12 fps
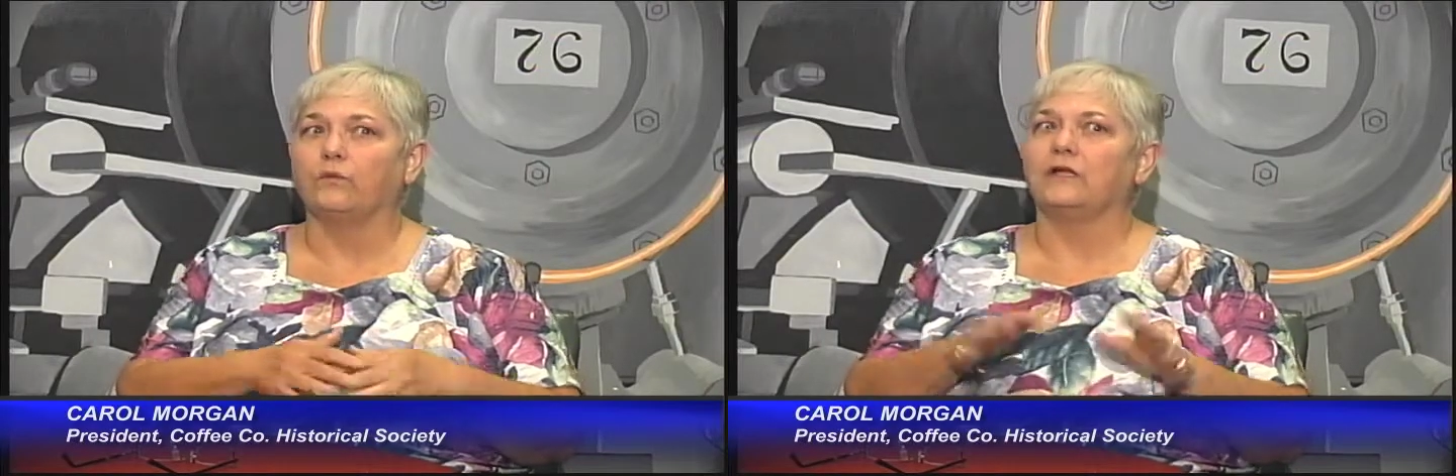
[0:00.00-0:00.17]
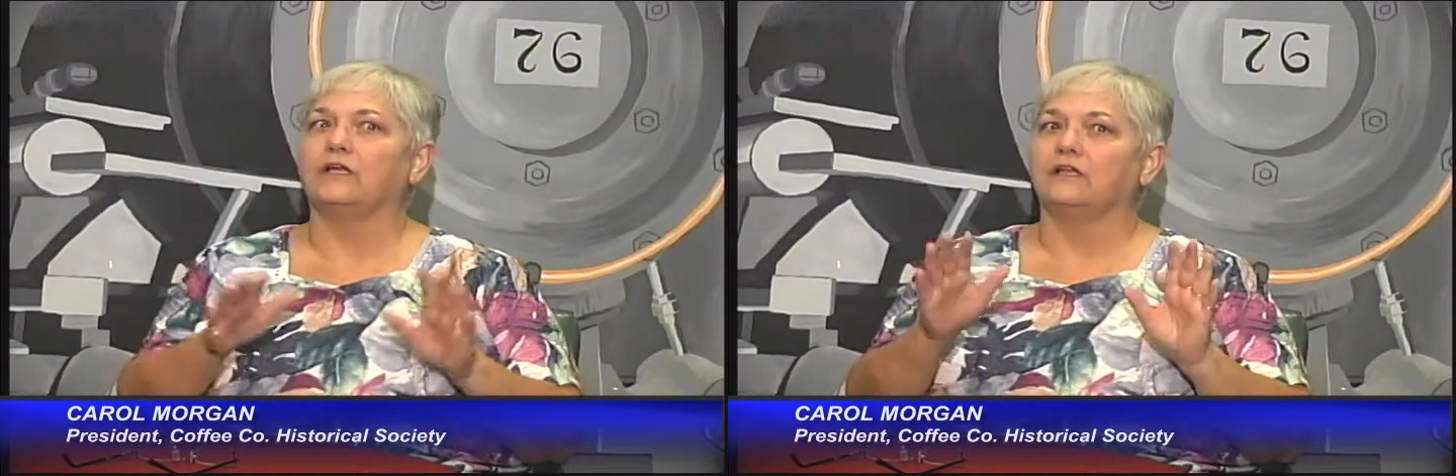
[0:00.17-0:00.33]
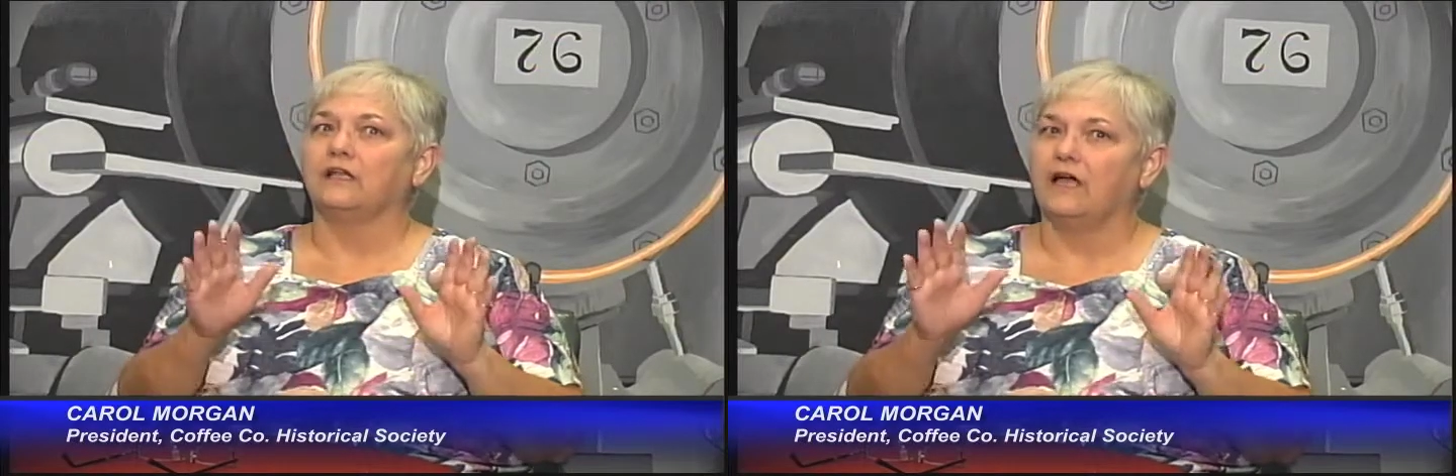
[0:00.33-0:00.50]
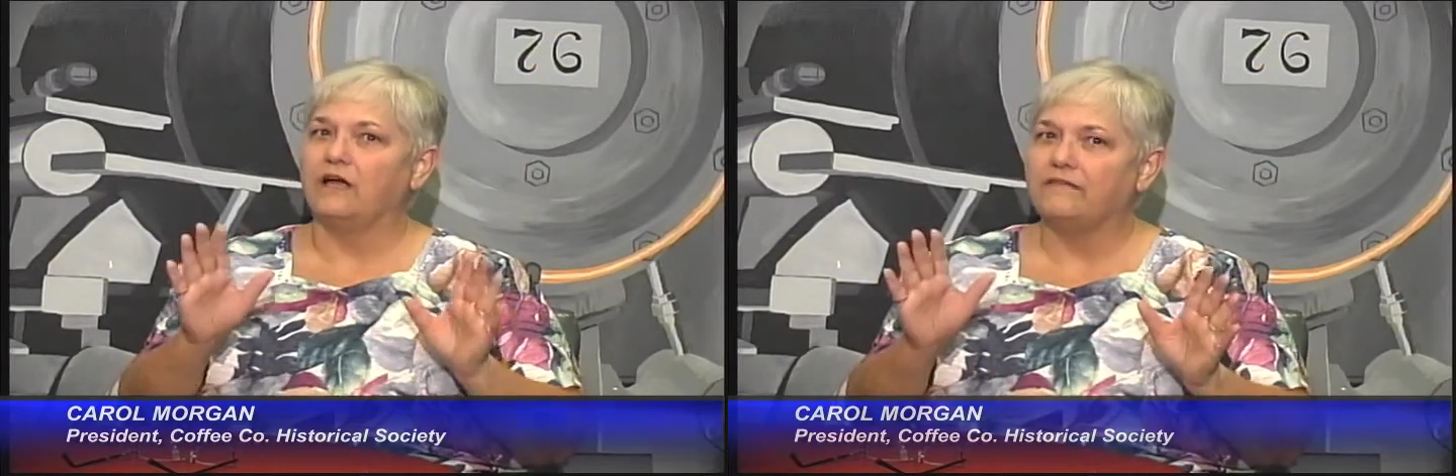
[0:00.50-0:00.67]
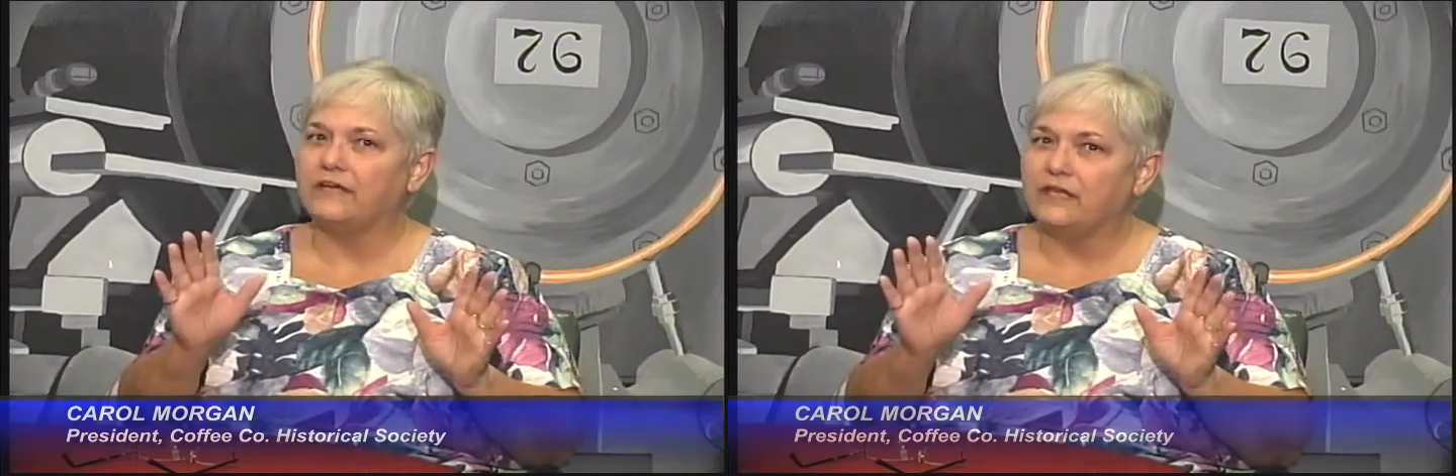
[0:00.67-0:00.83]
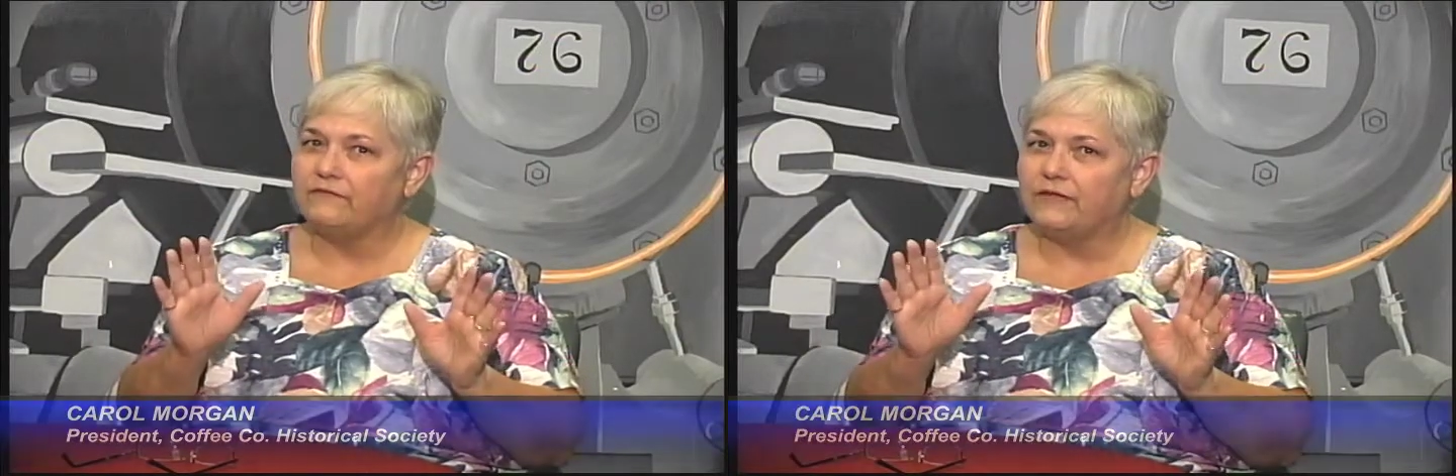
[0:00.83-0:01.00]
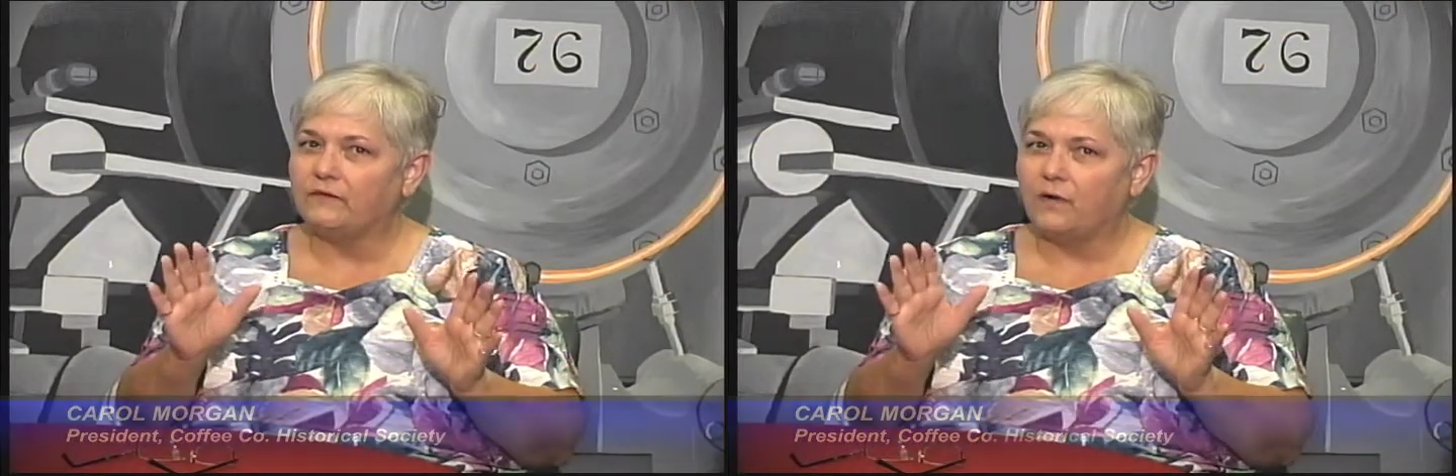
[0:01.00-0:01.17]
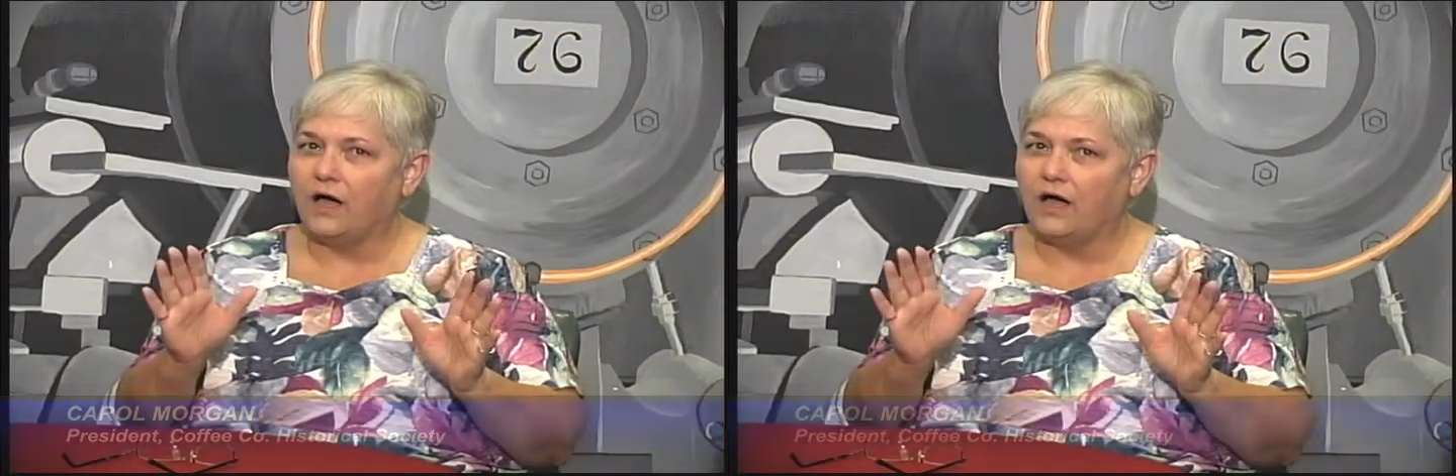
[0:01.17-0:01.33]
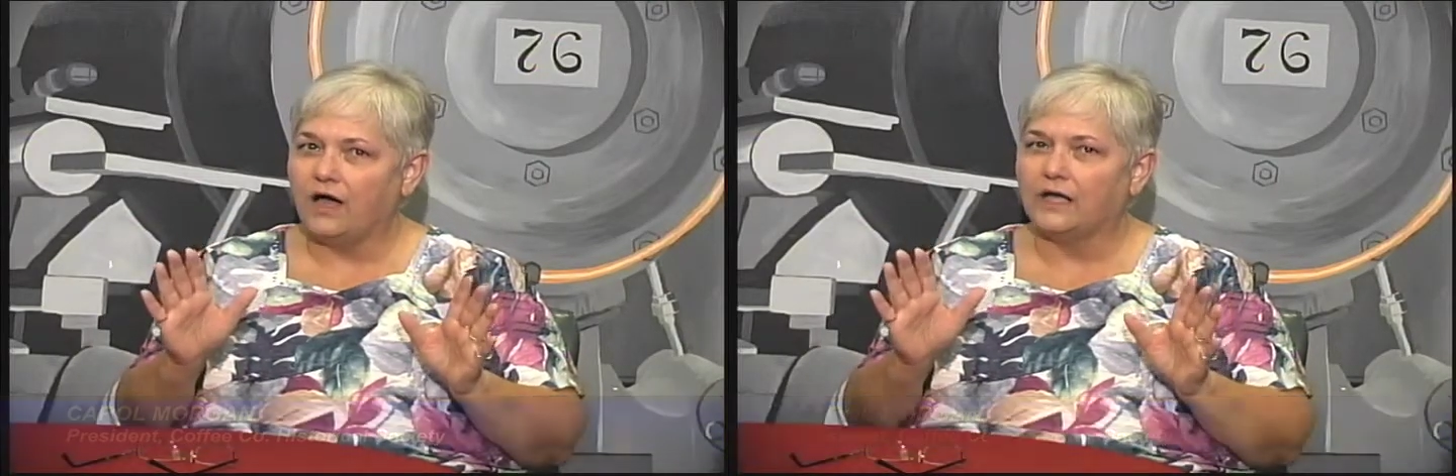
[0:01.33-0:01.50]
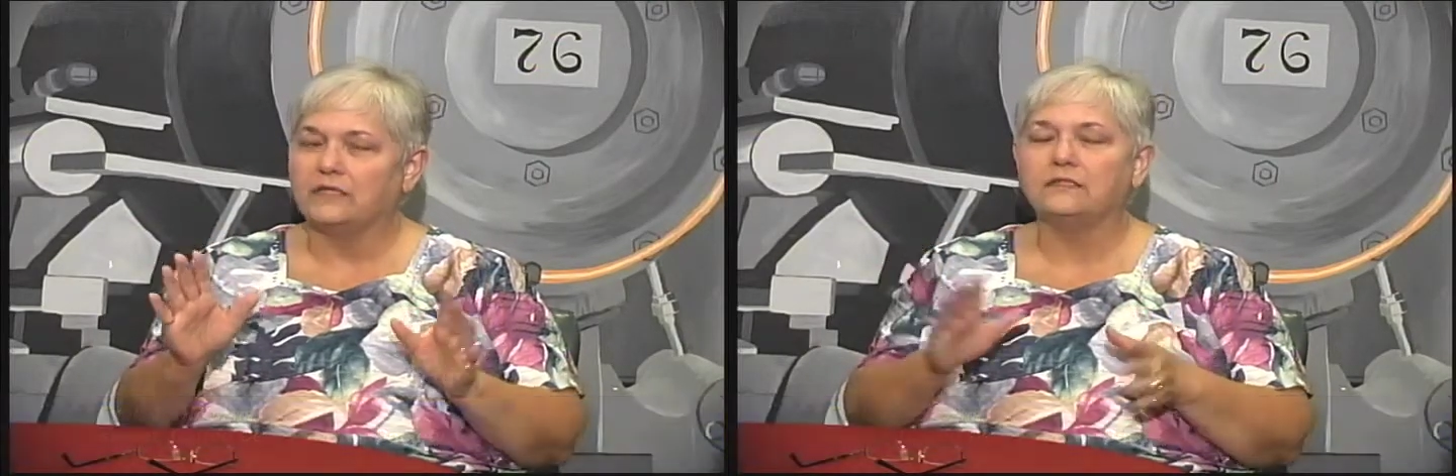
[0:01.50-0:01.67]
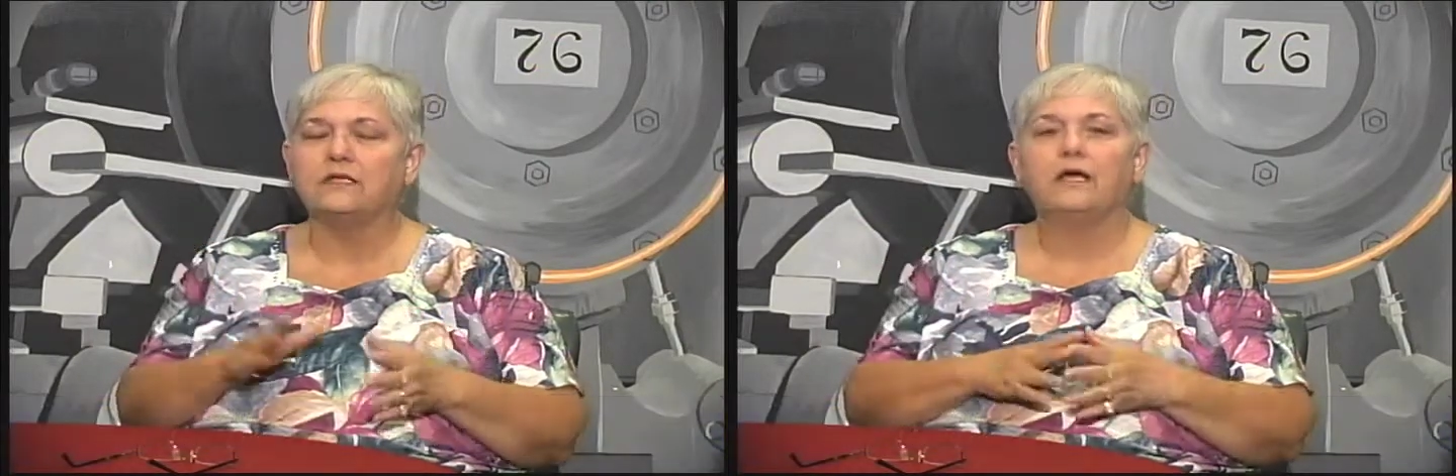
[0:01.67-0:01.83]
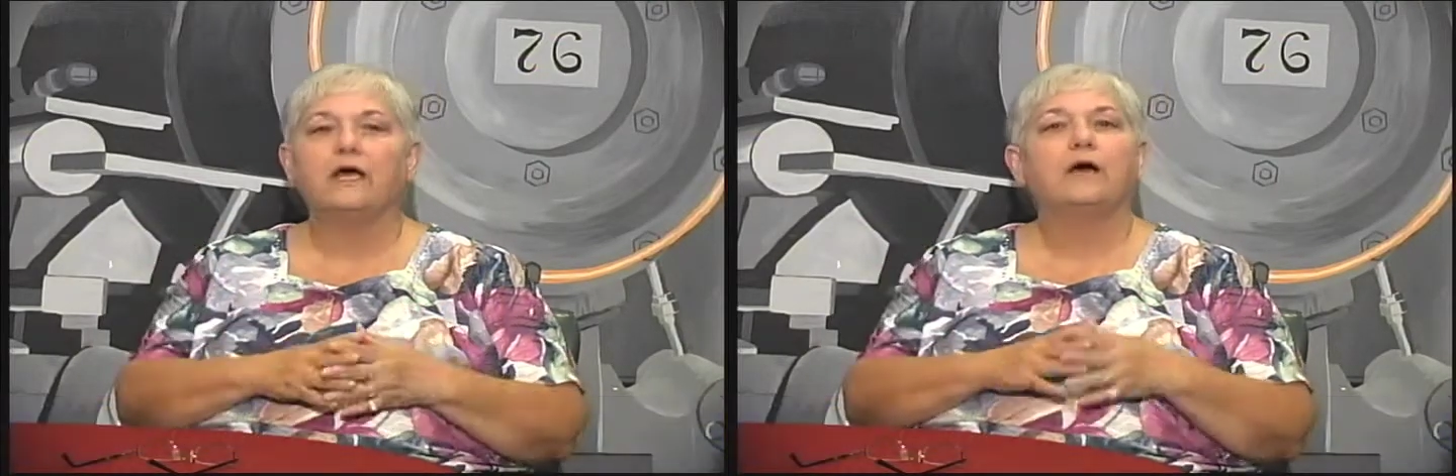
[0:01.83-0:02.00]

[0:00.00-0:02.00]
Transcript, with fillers: We'd love it if it was,